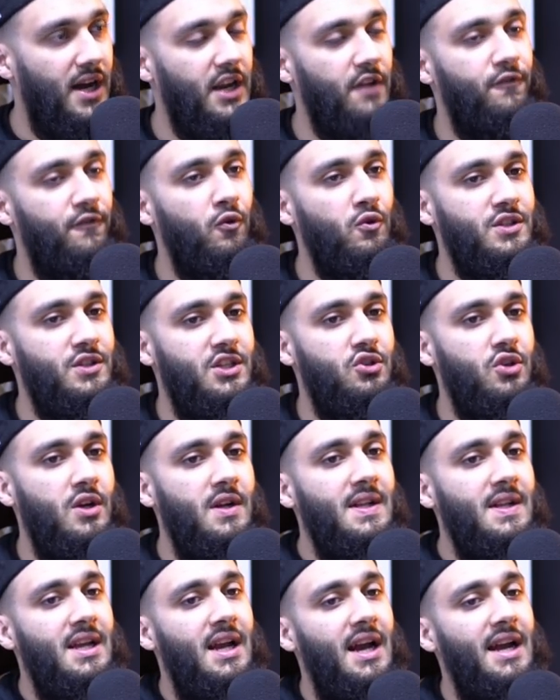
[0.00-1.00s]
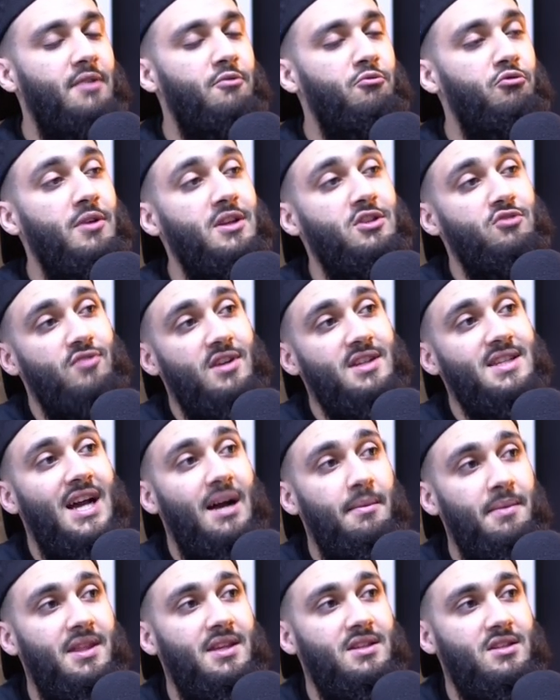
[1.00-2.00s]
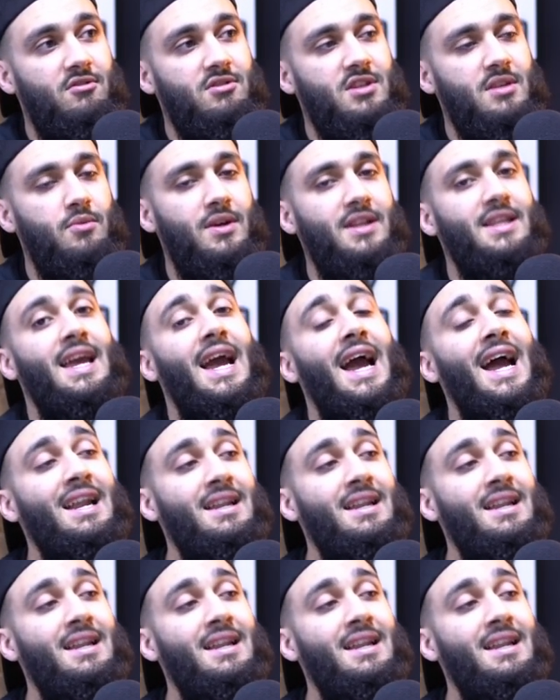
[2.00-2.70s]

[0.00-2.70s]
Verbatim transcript: and it forces you, and it makes you realize how many things are recyclable.